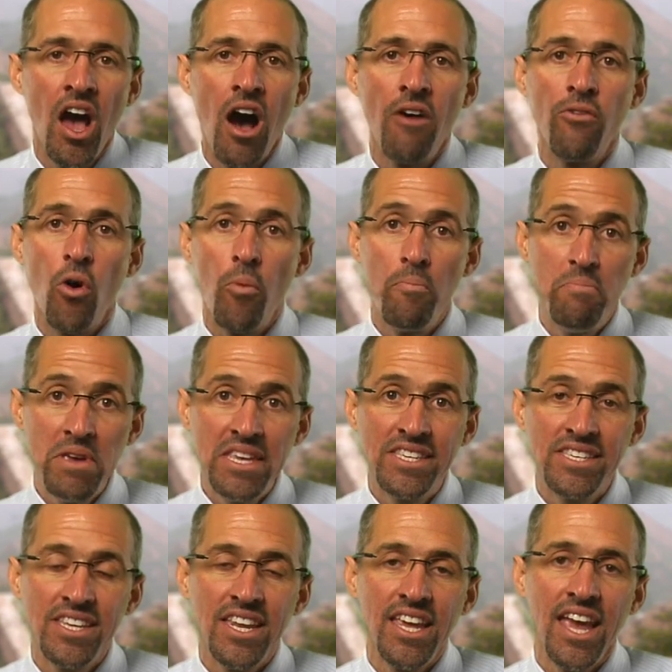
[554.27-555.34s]
of
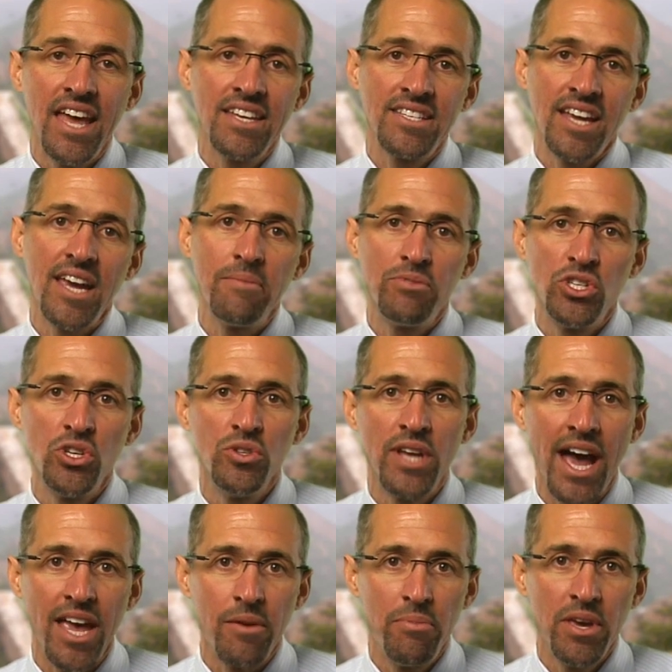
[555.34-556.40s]
obesity and type two
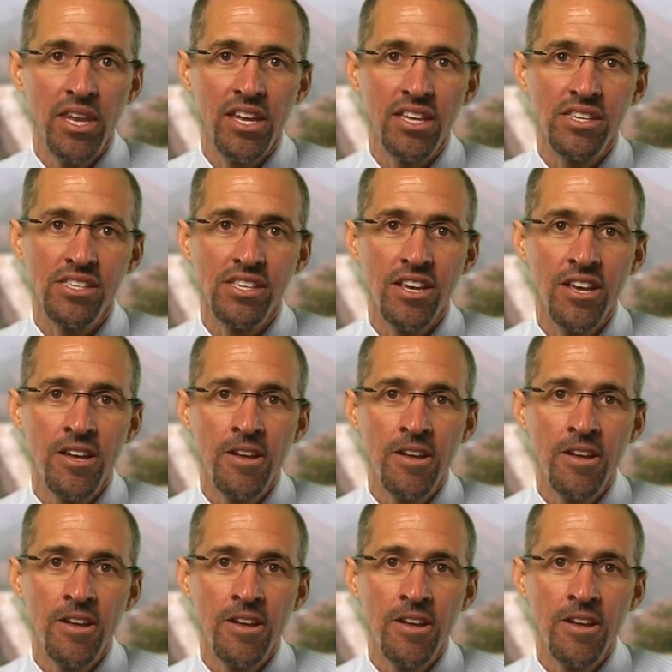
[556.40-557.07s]
diabetes.